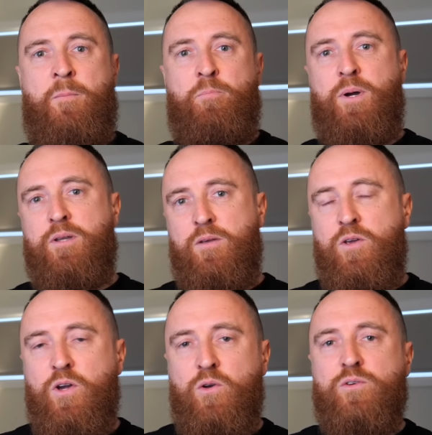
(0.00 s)
But you
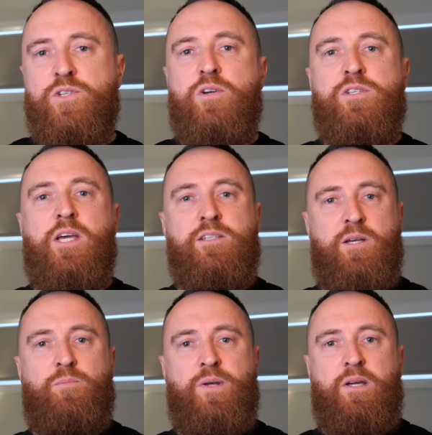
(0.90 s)
can also say
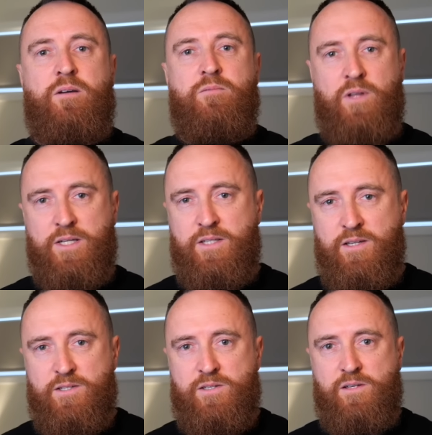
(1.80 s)
something like
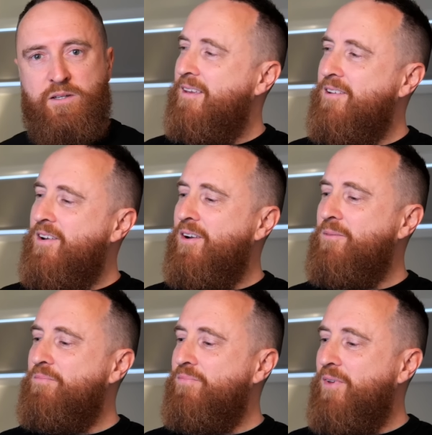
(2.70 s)
this You
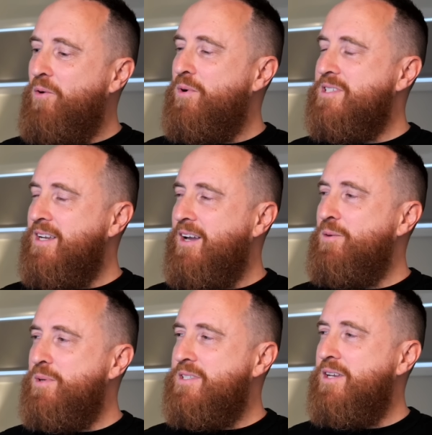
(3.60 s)
know, I wasn't
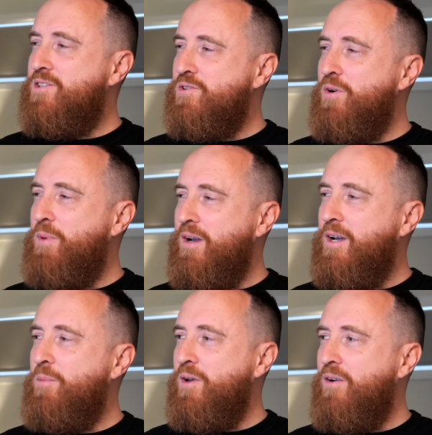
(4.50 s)
100% sure about
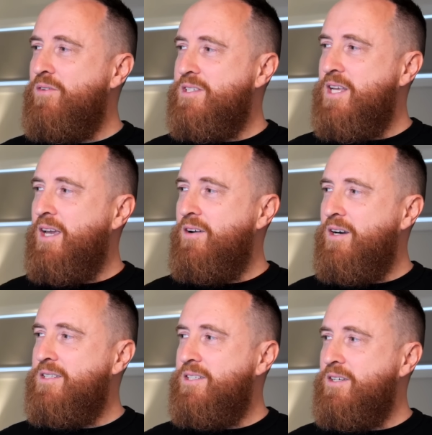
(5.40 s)
coming over and saying
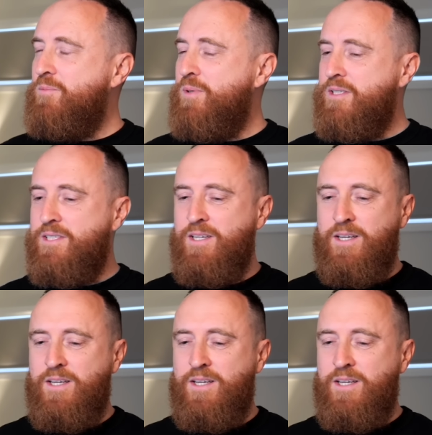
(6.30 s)
hi to you, but